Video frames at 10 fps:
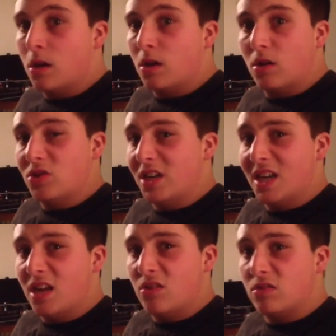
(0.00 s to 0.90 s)
go check
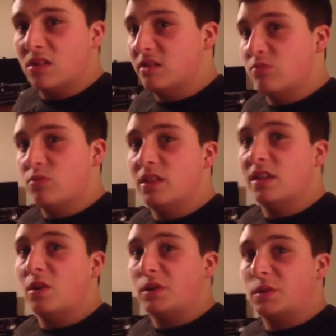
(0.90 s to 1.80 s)
it out. It's really
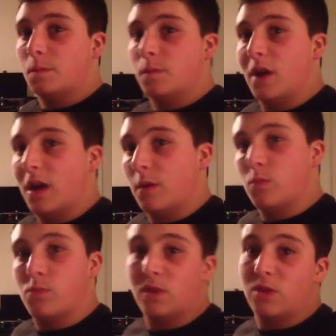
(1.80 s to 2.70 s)
awesome. I
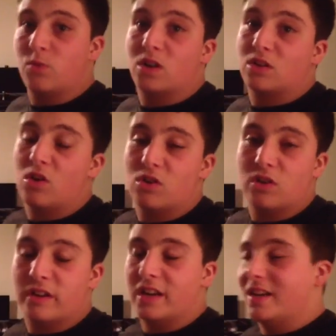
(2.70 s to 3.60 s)
really worked hard
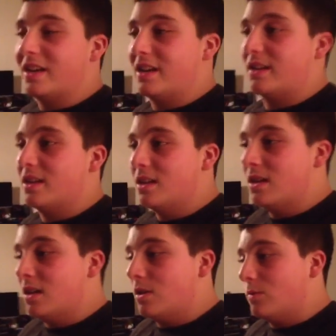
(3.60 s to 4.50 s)
on it and
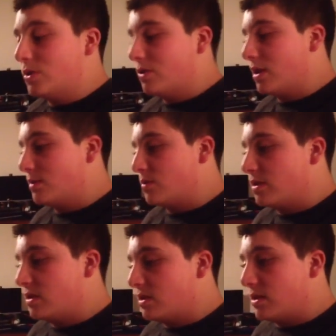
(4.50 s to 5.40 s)
wish you guys
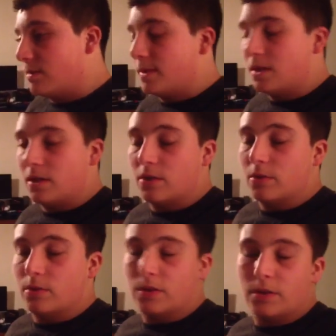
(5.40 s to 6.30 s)
would give me, you
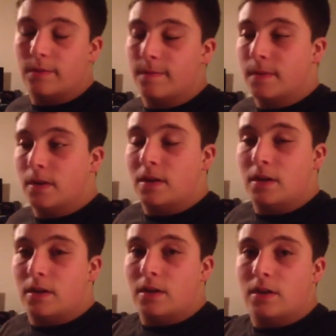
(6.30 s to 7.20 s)
know,
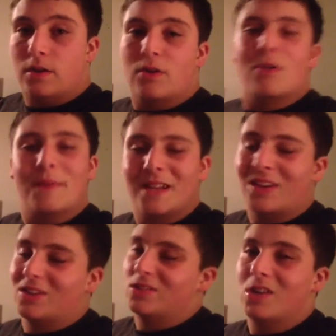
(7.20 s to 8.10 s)
your
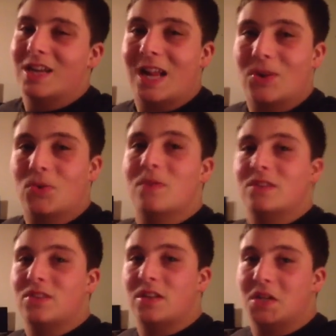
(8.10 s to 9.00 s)
opinions on it. I don't
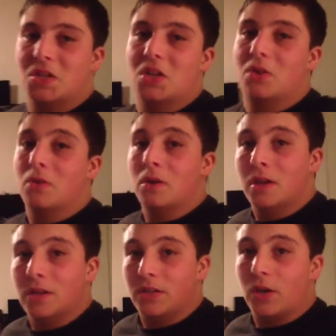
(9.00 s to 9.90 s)
want you to, you know,
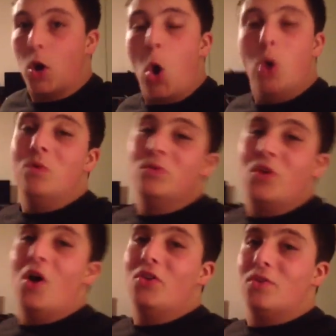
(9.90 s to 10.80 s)
say, oh, it was
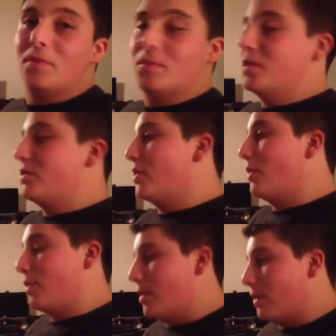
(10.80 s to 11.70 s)
awesome just so,
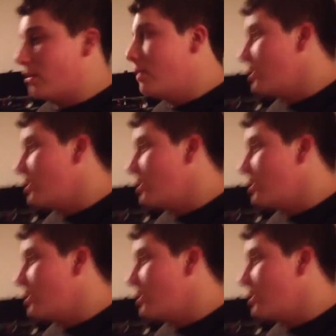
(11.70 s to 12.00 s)
you know,